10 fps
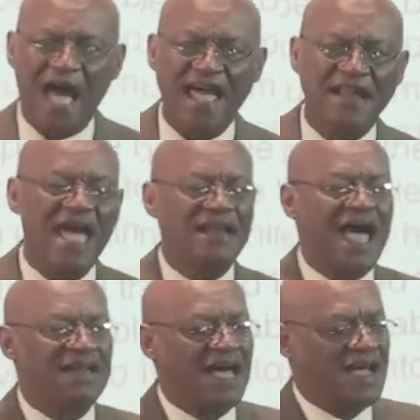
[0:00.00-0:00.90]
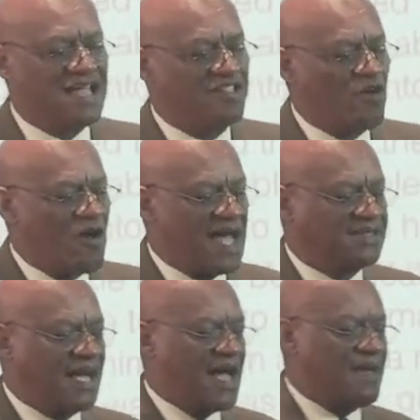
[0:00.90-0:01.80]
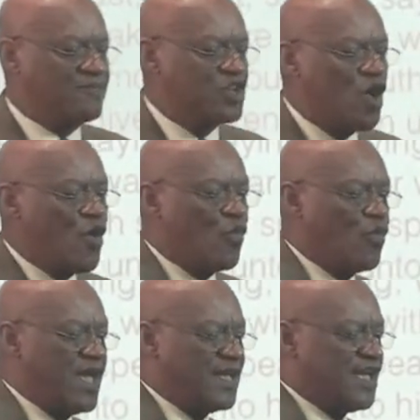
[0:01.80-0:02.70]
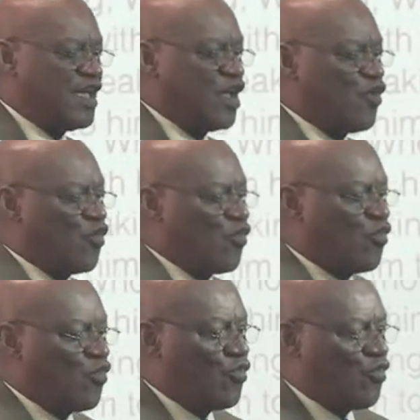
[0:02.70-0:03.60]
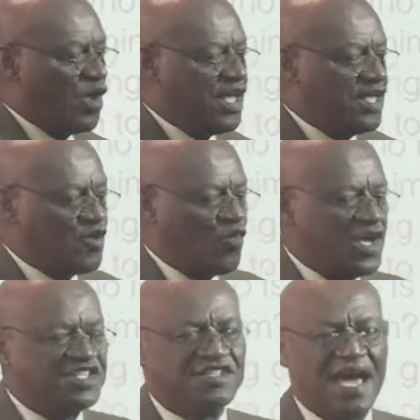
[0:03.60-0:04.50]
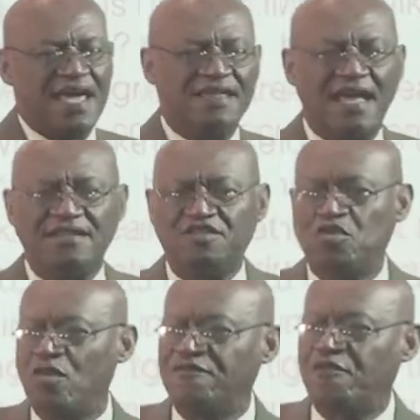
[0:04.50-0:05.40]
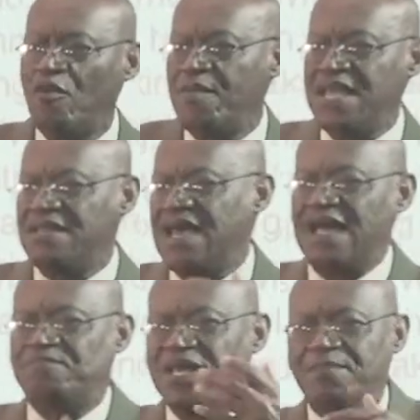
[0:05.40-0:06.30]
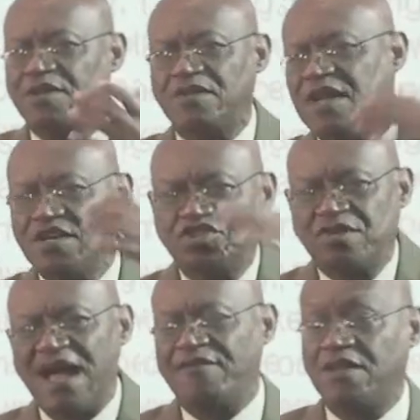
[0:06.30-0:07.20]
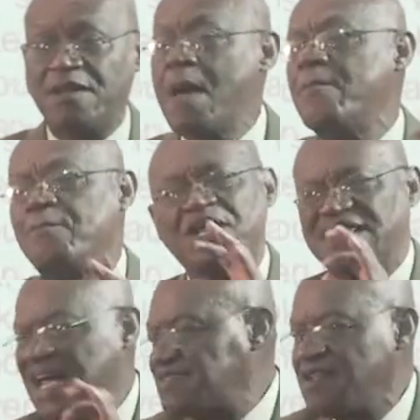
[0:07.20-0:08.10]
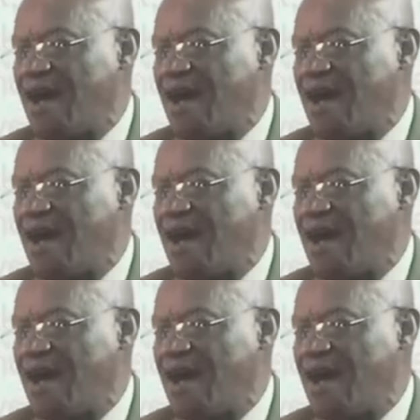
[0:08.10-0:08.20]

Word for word: And, and, and, and I know at times we, we, we say that the to and fro mean that people travel, but that's